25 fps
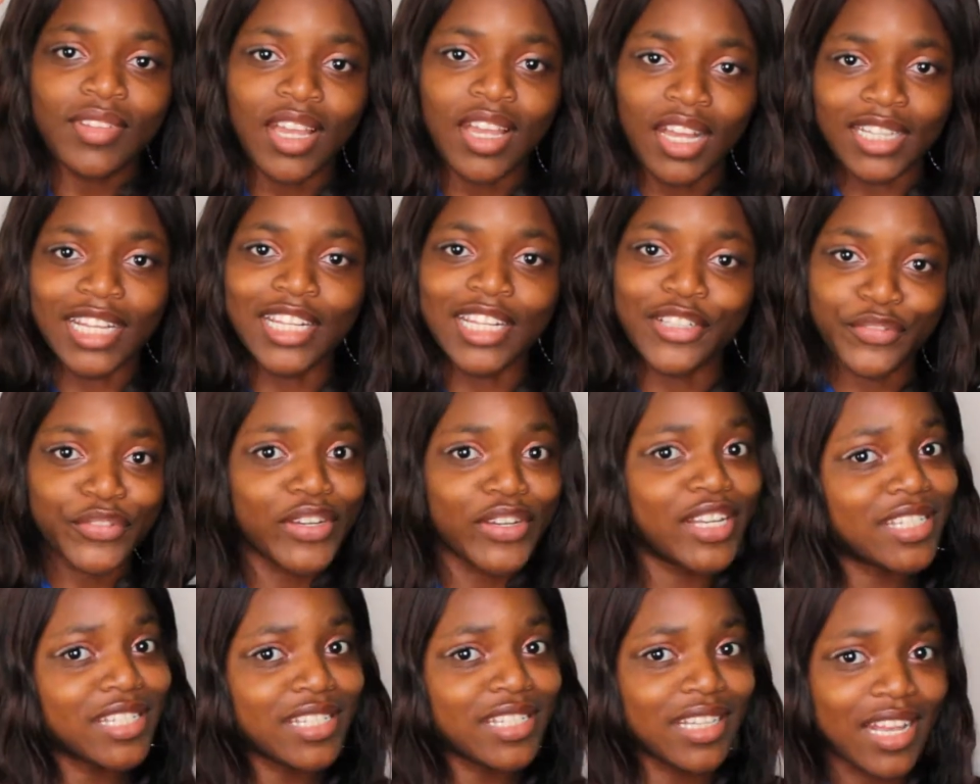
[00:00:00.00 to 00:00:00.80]
an
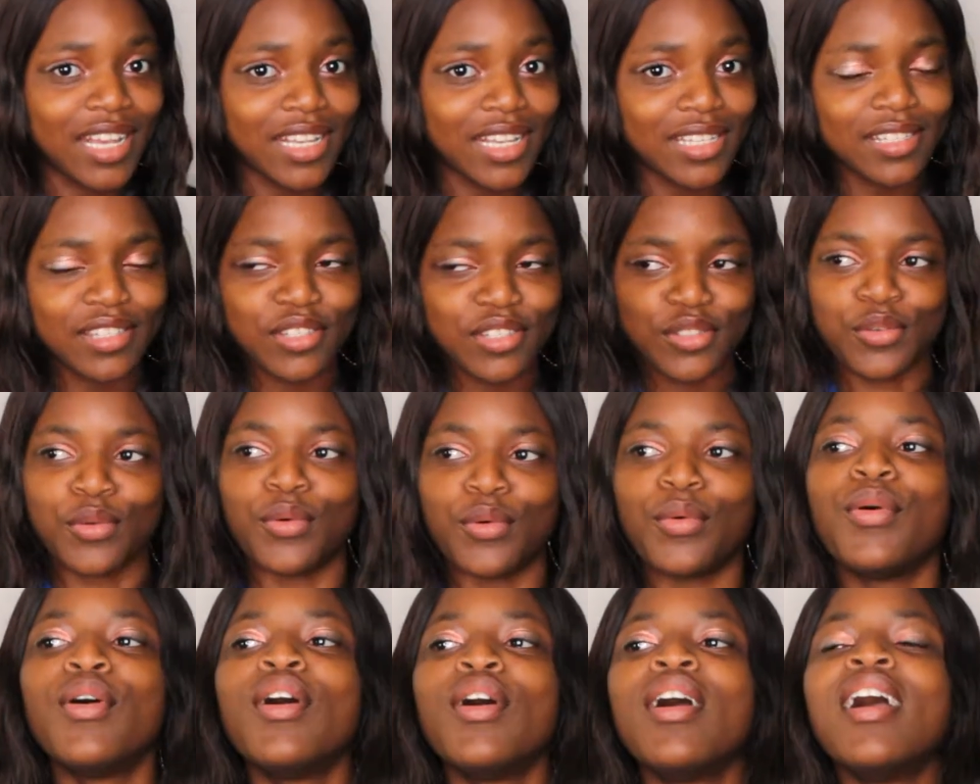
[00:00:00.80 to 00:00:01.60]
advanced class
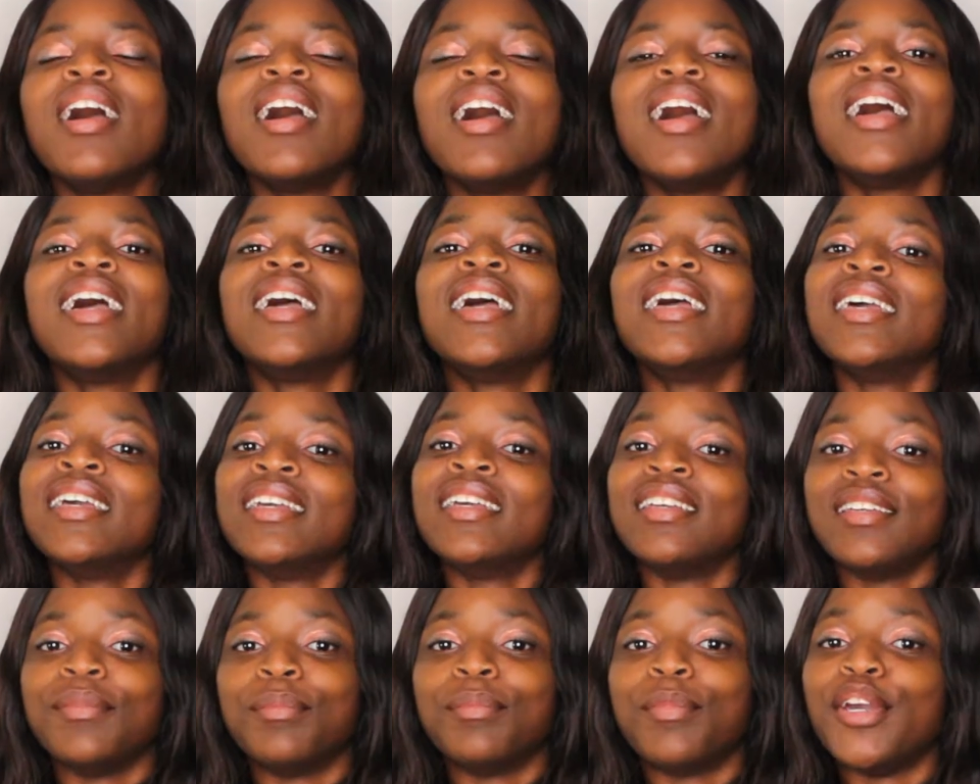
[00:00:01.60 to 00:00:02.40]
so
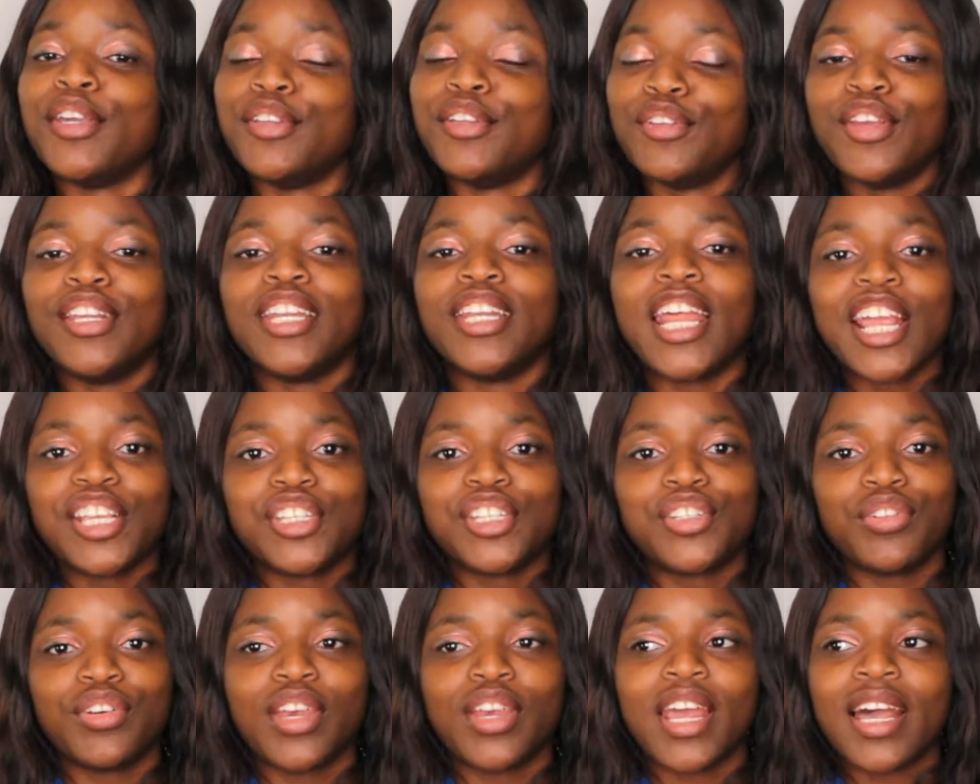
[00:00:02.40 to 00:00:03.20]
but you know in
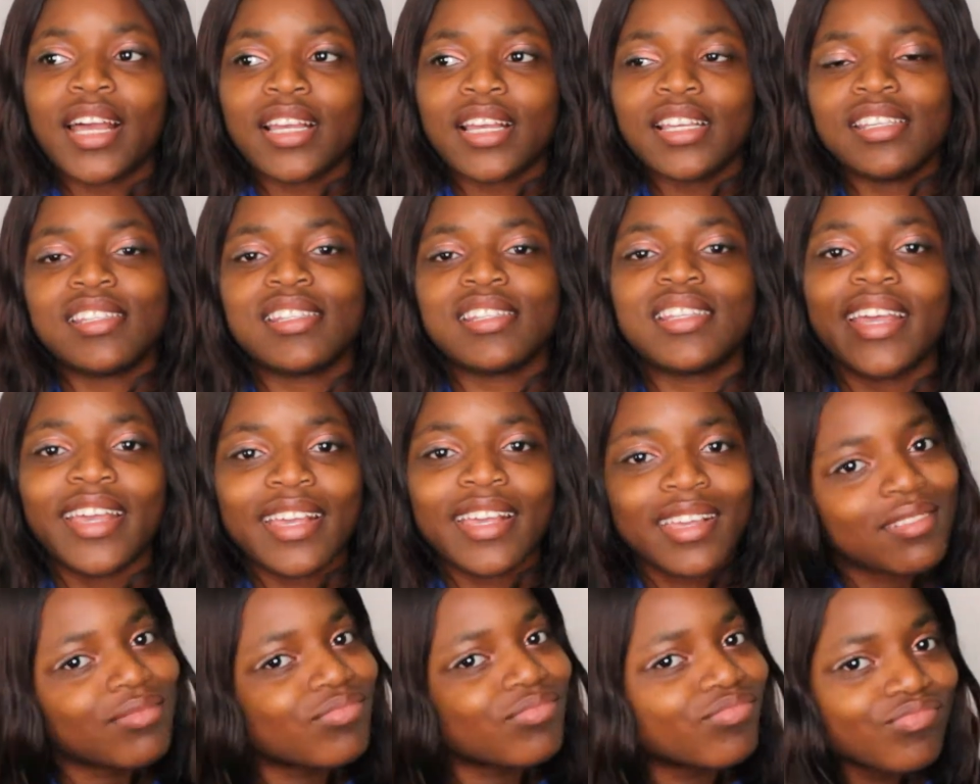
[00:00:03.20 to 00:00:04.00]
nigeria it's
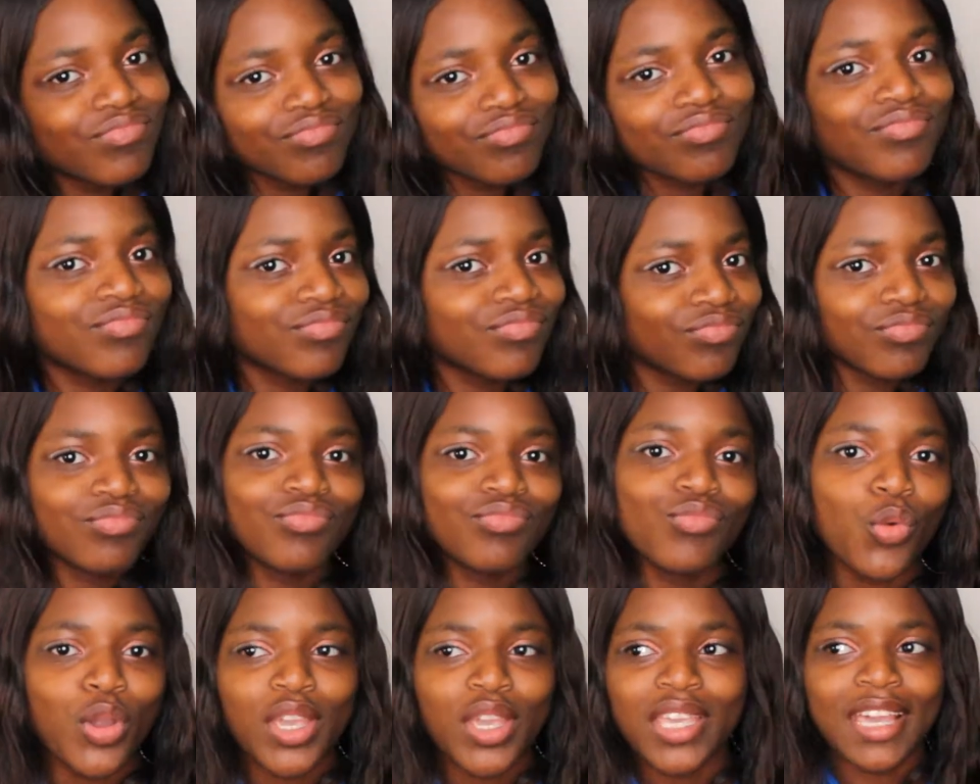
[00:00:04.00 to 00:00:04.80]
like
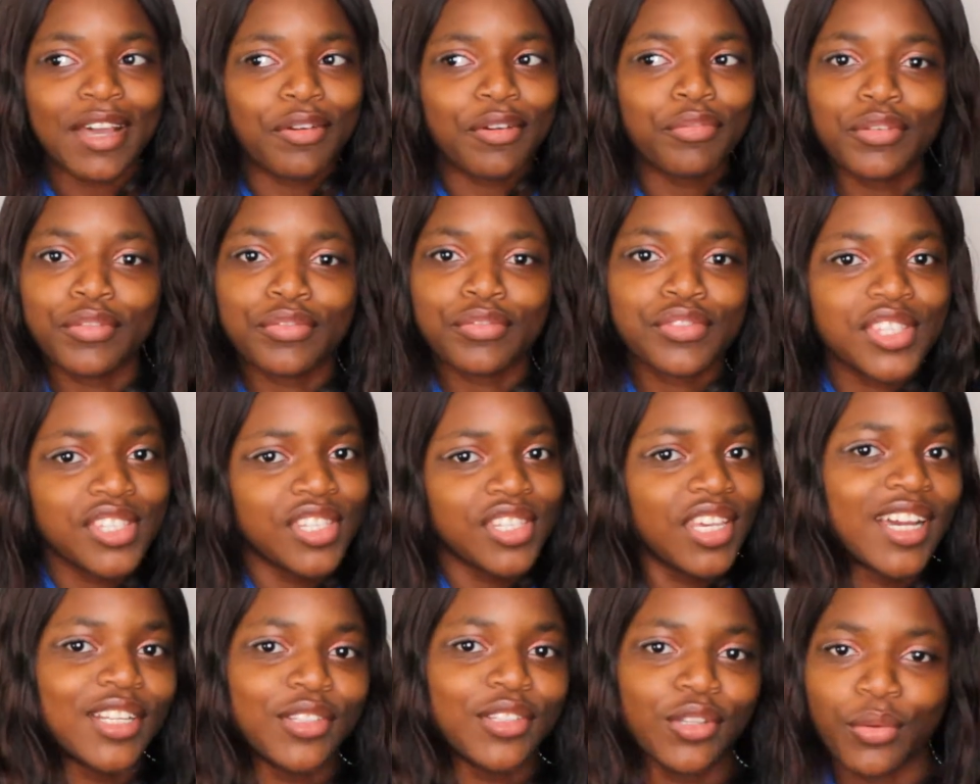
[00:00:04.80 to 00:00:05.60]
when you're 15
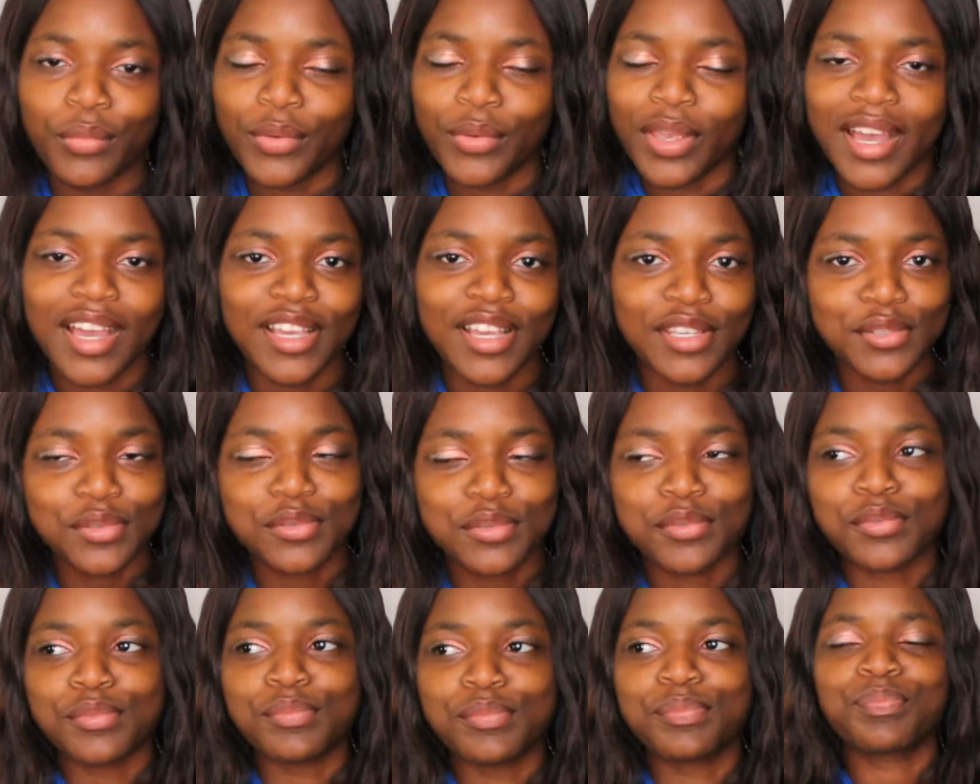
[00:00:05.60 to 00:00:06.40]
you're done with high
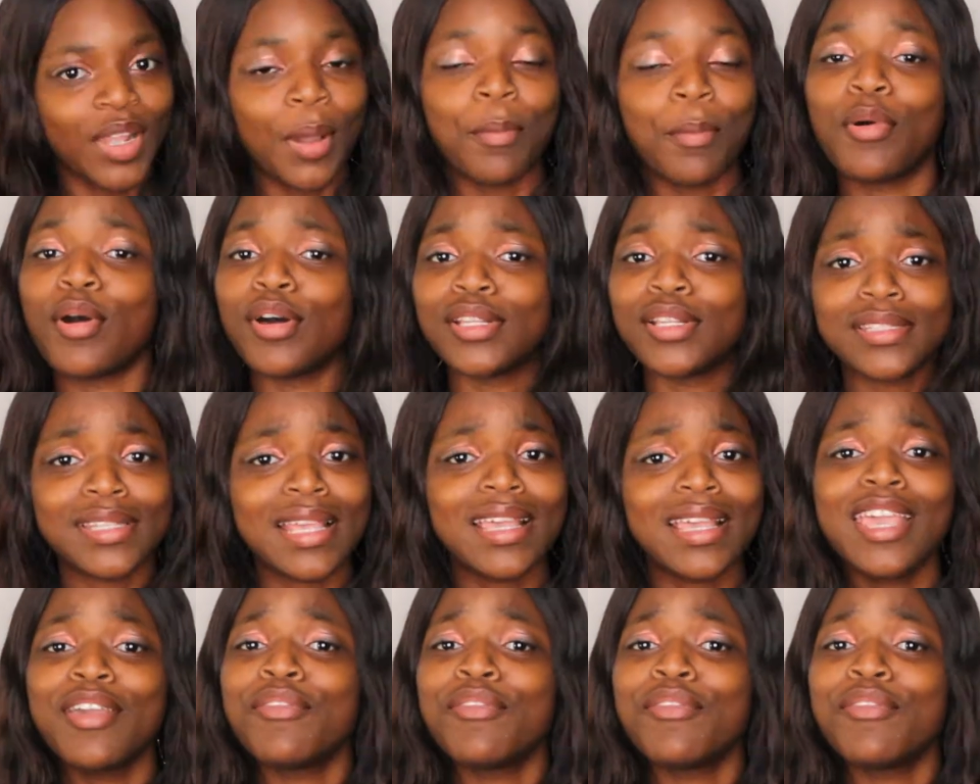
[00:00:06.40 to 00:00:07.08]
school but